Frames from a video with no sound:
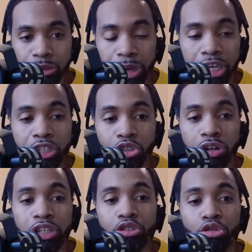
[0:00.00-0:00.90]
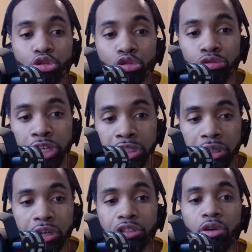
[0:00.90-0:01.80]
making sure that you do
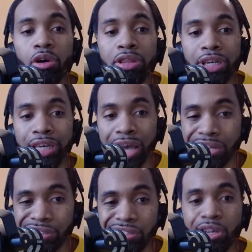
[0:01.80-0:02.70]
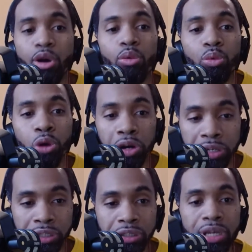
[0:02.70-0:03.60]
research on the guest's
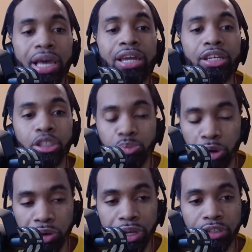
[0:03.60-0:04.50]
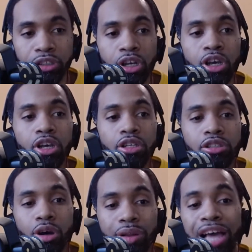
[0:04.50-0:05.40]
works and experience.
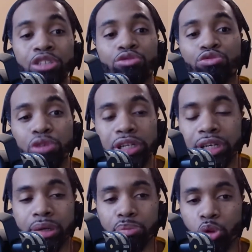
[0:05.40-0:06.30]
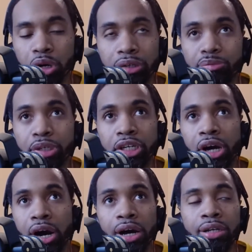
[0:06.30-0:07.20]
So that's really important
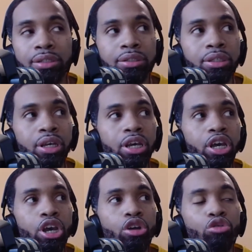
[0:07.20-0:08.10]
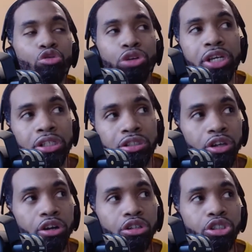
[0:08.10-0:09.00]
because
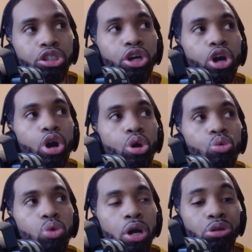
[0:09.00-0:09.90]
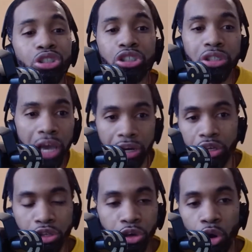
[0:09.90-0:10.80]
research will set
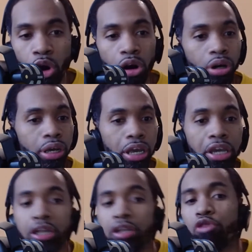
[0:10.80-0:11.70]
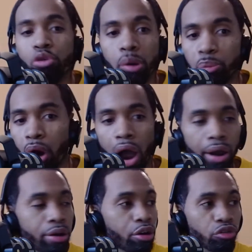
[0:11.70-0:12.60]
your interview
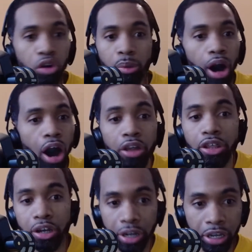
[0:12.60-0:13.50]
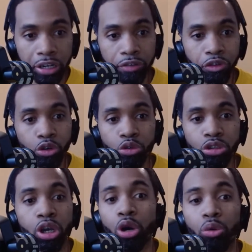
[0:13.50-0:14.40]
apart from other
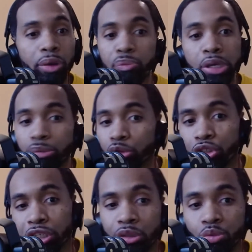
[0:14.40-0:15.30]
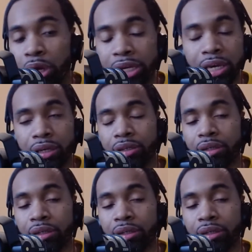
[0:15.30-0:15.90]
interviews where people just wing it.